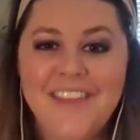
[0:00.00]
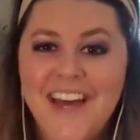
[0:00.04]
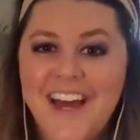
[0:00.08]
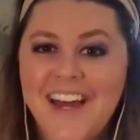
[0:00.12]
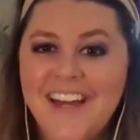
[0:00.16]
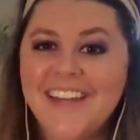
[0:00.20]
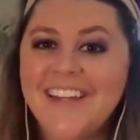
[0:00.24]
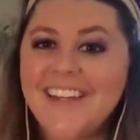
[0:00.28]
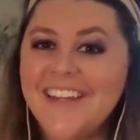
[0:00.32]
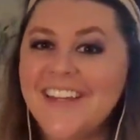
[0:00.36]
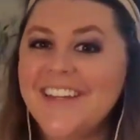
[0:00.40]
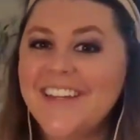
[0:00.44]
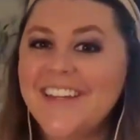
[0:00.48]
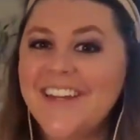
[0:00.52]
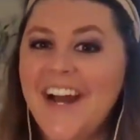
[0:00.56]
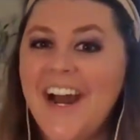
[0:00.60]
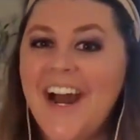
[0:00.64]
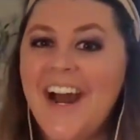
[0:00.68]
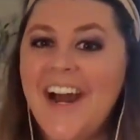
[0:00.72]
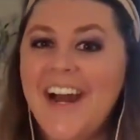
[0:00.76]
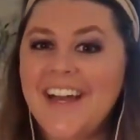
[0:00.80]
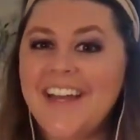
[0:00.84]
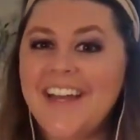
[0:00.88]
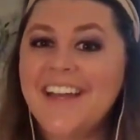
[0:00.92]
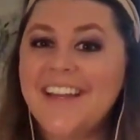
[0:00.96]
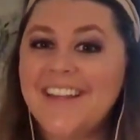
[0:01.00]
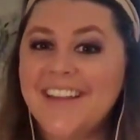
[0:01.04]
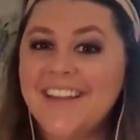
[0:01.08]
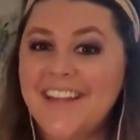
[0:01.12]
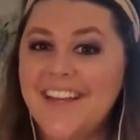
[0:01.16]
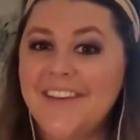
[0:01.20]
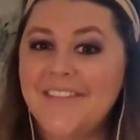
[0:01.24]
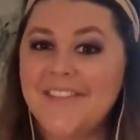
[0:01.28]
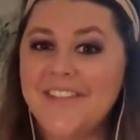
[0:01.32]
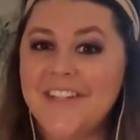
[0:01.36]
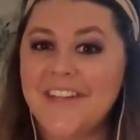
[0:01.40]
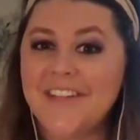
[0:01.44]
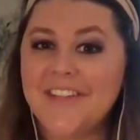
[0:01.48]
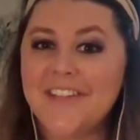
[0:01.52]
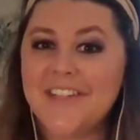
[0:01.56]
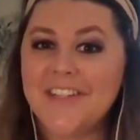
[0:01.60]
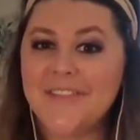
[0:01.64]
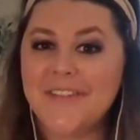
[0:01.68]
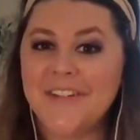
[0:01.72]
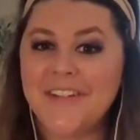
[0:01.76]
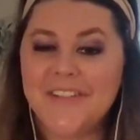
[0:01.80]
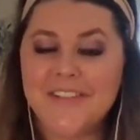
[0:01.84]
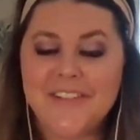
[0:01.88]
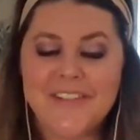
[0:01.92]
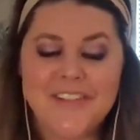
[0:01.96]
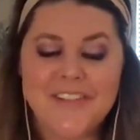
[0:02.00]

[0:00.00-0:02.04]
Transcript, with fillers: that. I love dusty rose.